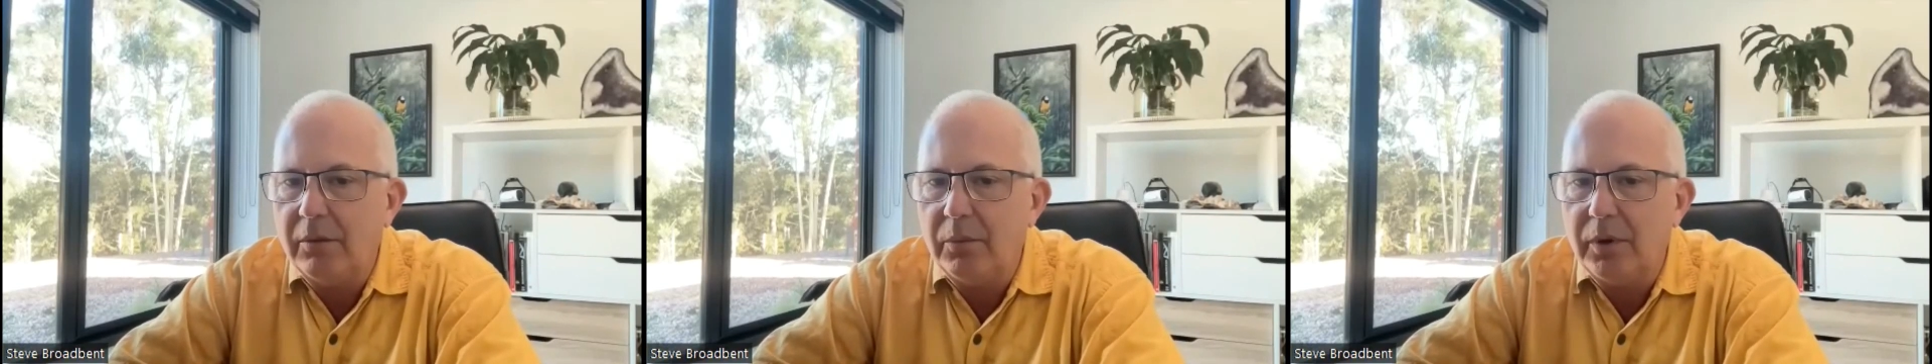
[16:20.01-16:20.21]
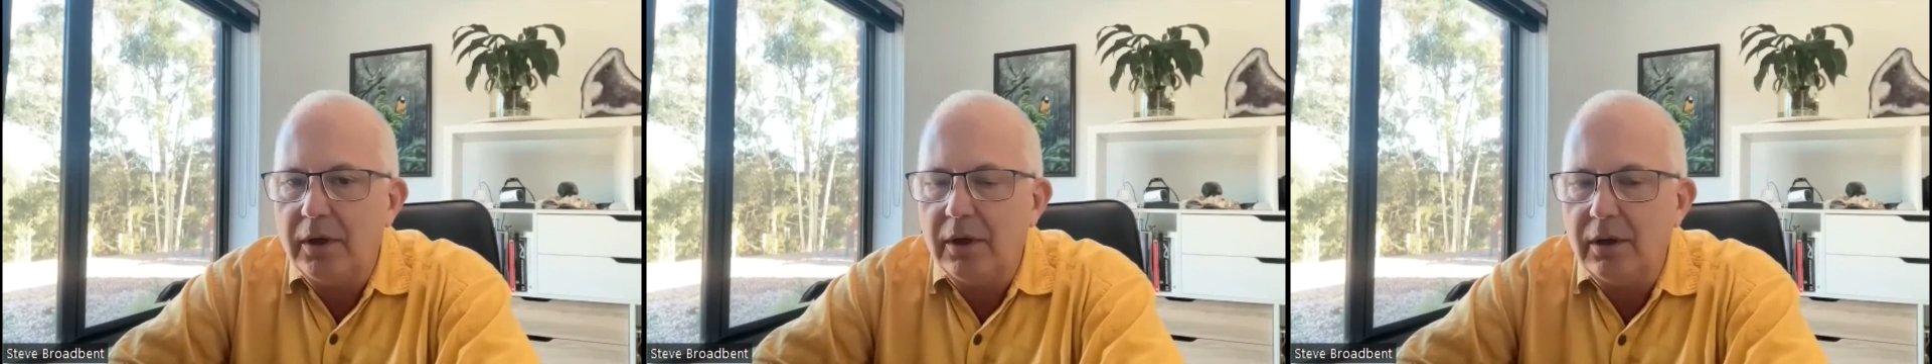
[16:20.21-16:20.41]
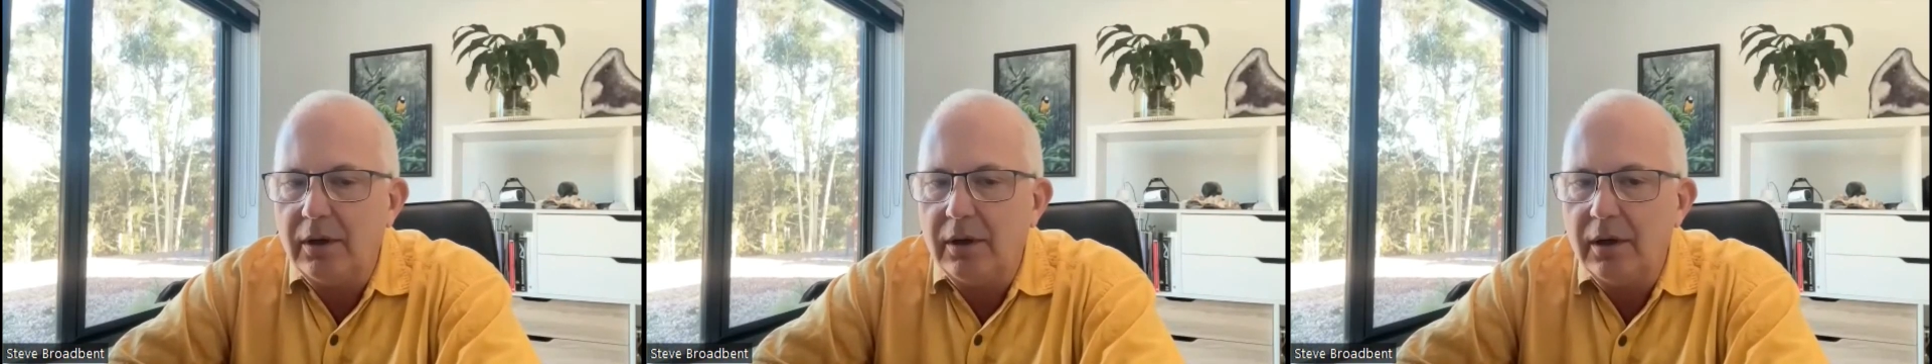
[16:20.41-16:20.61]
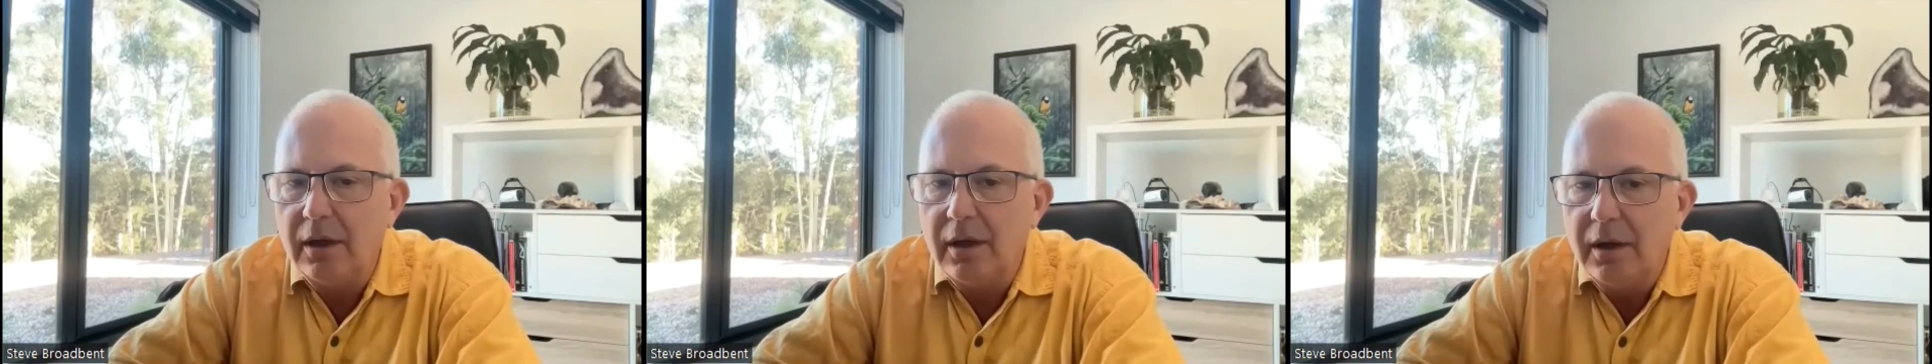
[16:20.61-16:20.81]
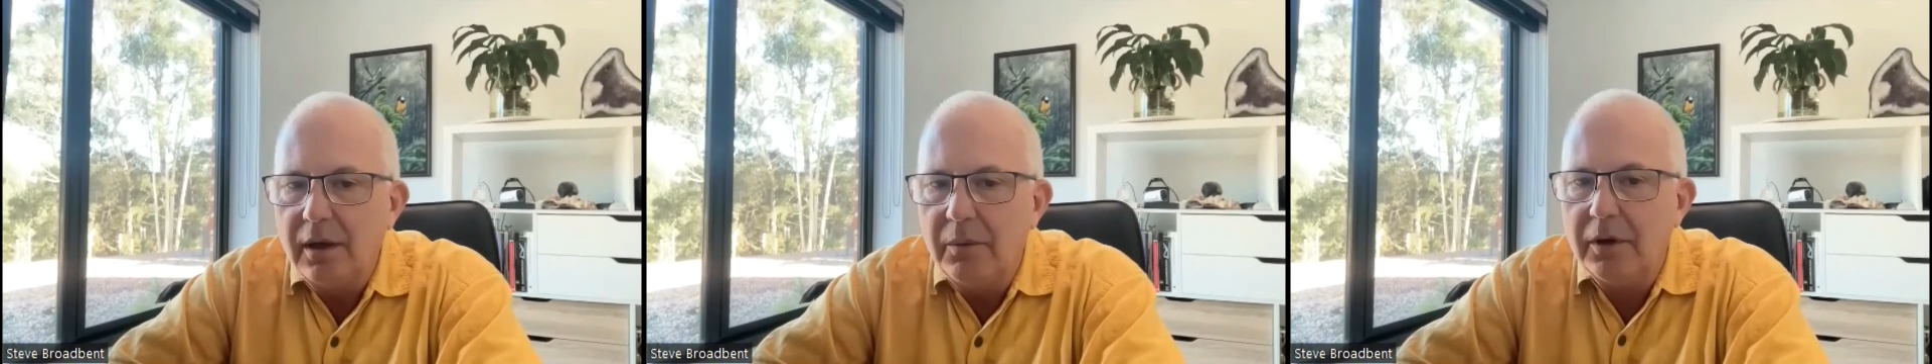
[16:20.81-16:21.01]
and we can
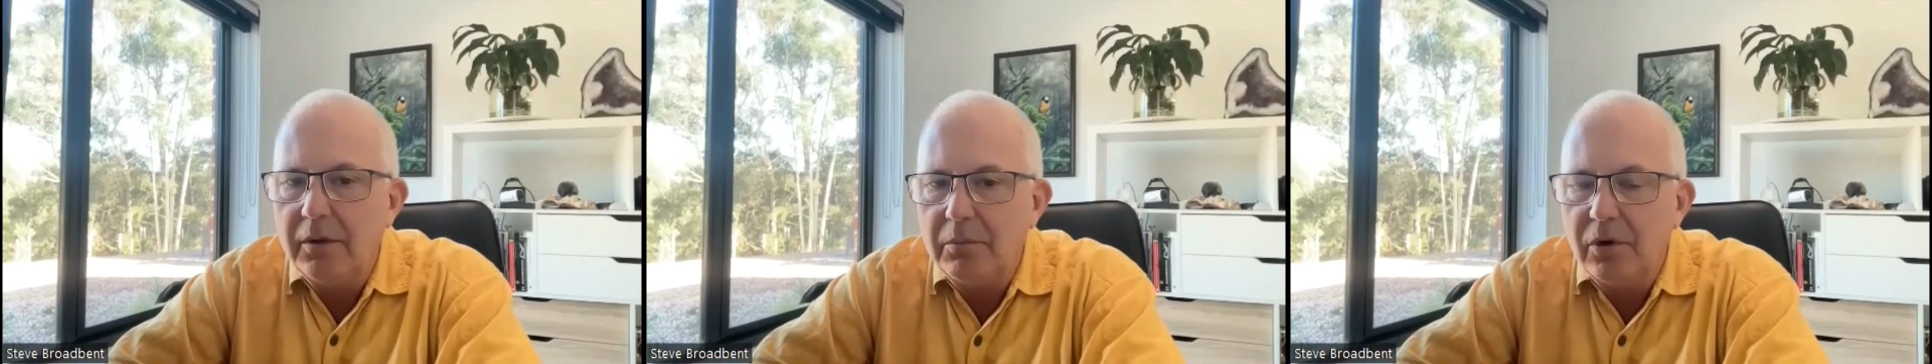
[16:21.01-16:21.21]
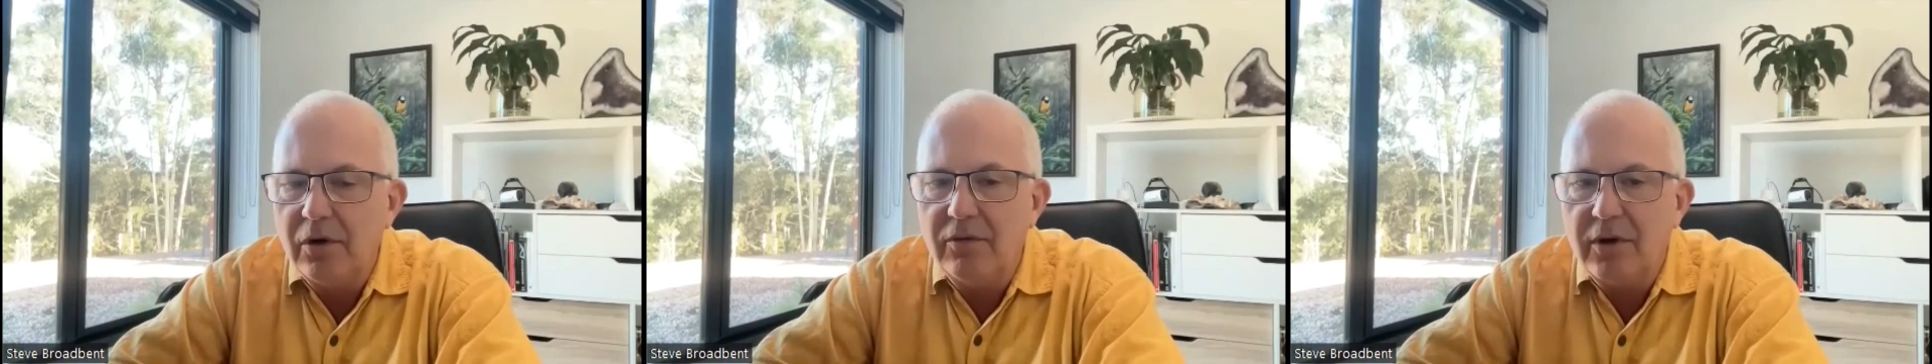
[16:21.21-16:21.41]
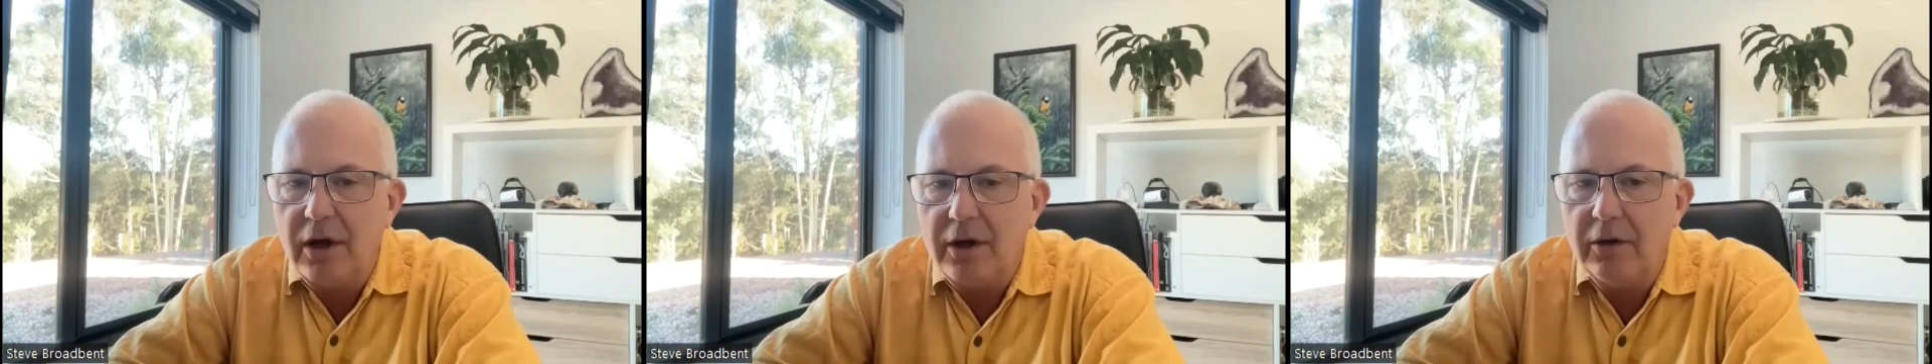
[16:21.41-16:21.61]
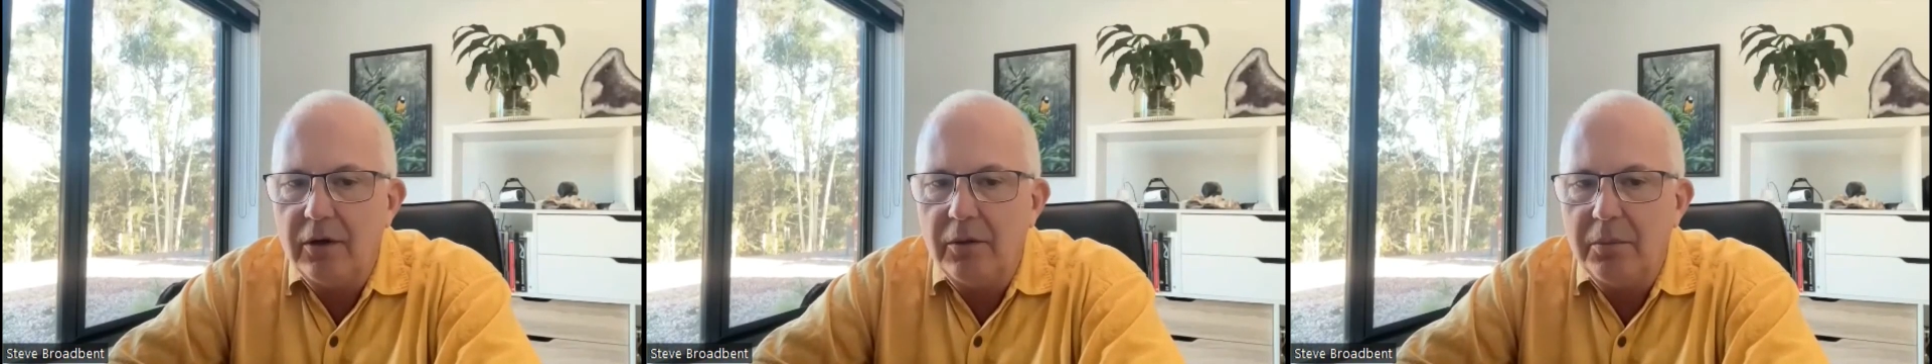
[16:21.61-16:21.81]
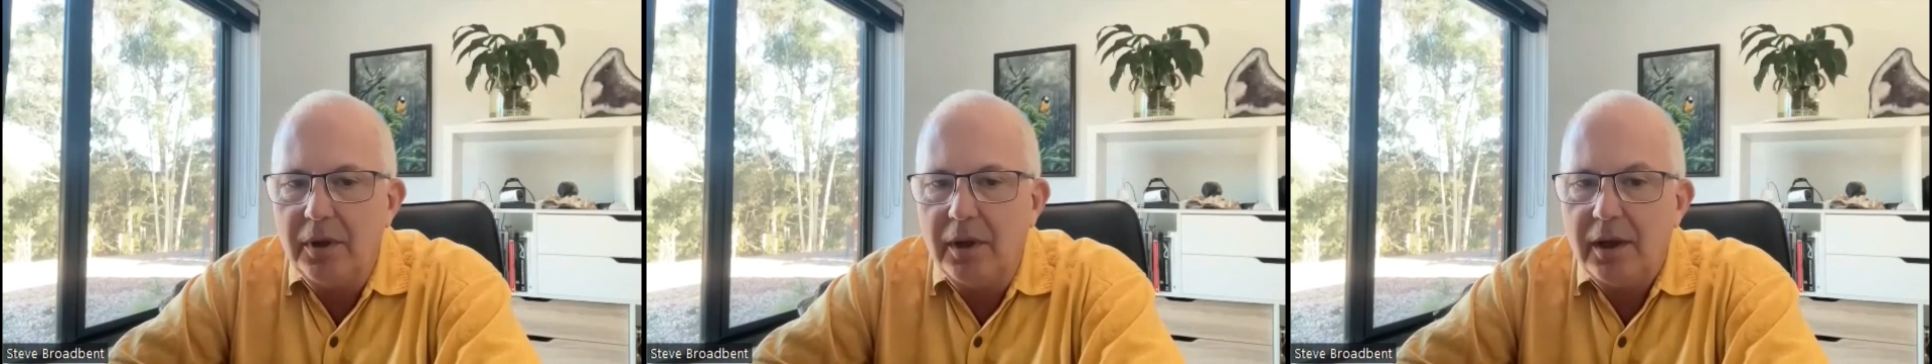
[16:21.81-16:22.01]
move on
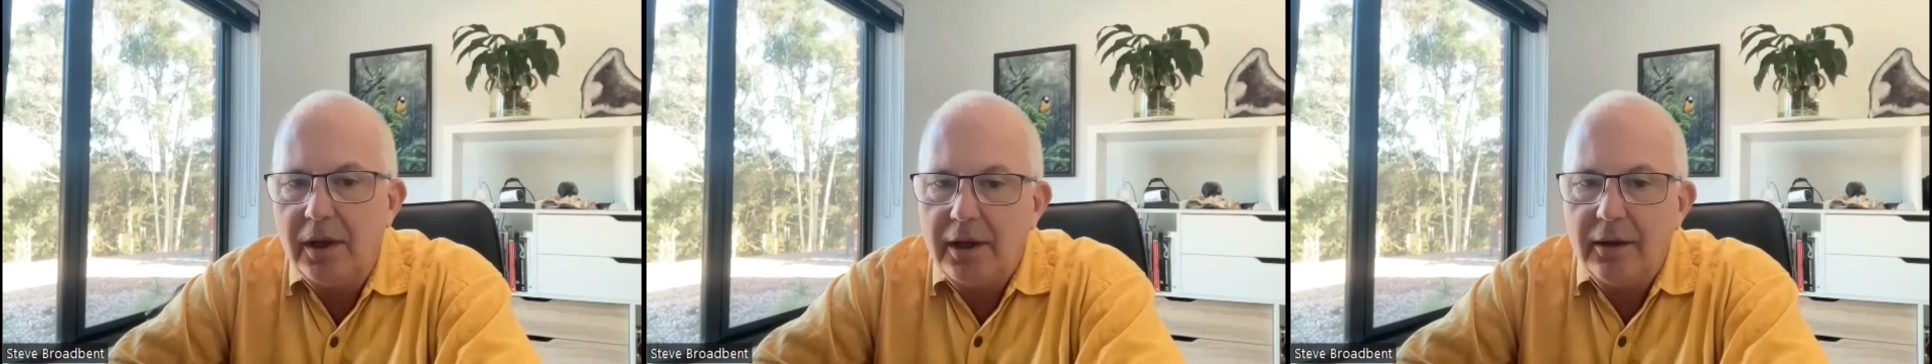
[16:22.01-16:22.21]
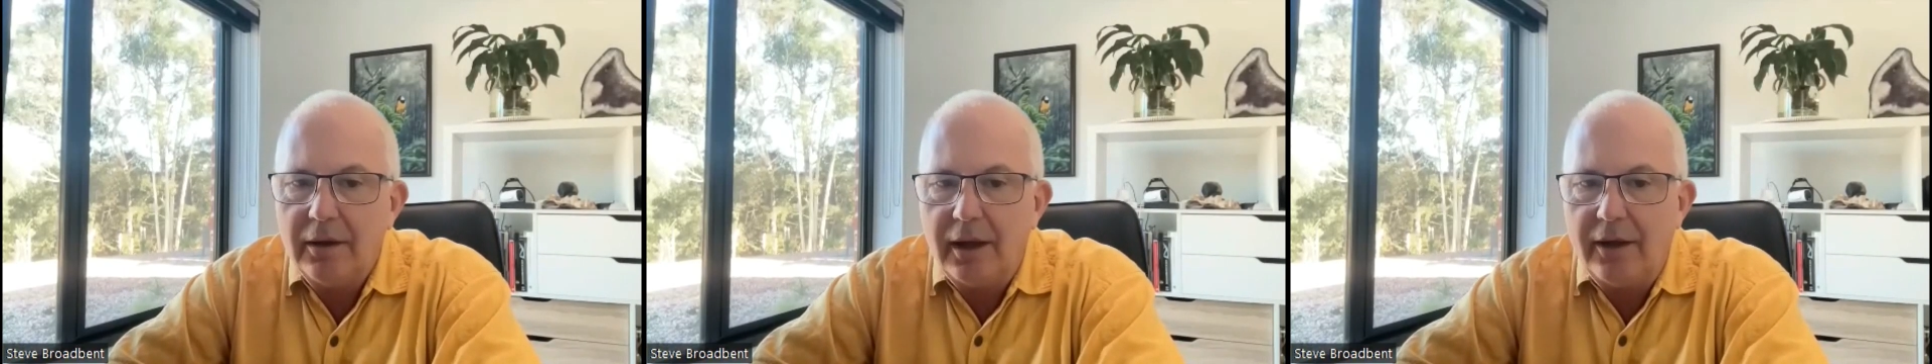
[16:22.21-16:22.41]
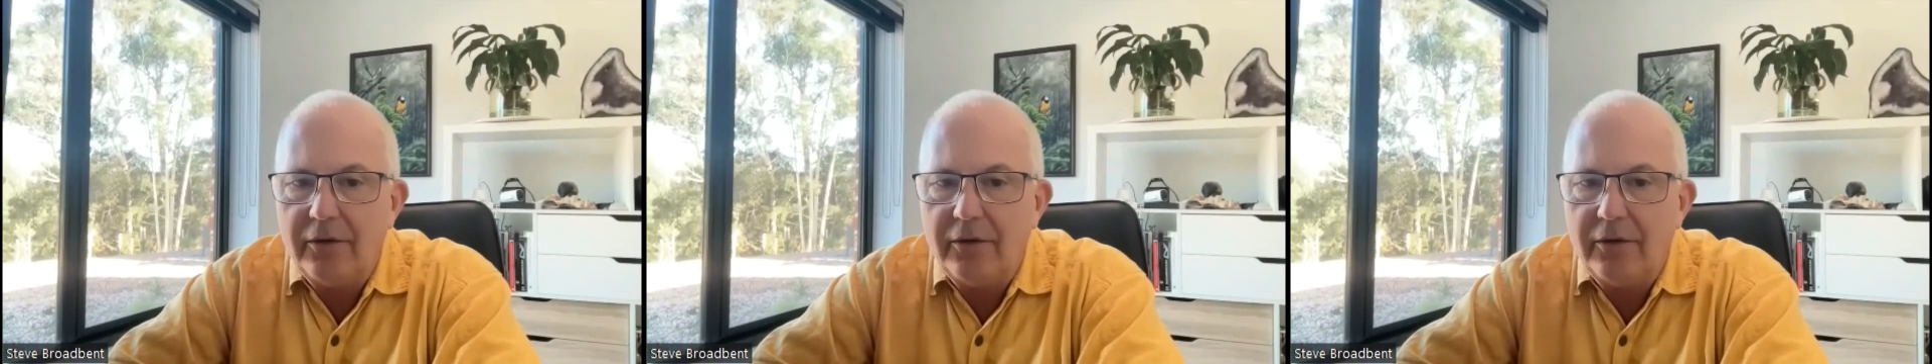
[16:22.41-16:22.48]
to being,